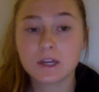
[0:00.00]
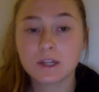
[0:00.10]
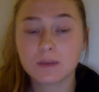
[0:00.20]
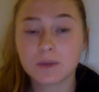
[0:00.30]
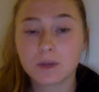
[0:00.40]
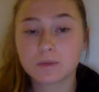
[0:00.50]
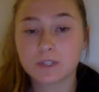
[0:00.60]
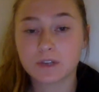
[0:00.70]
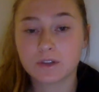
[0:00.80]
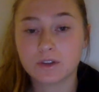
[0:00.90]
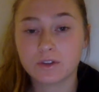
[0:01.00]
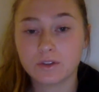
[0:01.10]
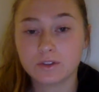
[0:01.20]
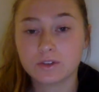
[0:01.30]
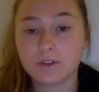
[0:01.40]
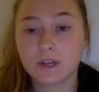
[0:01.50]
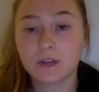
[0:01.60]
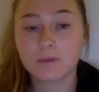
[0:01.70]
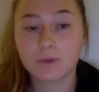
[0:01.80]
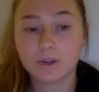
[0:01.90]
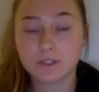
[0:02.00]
then become stunted adults who then give birth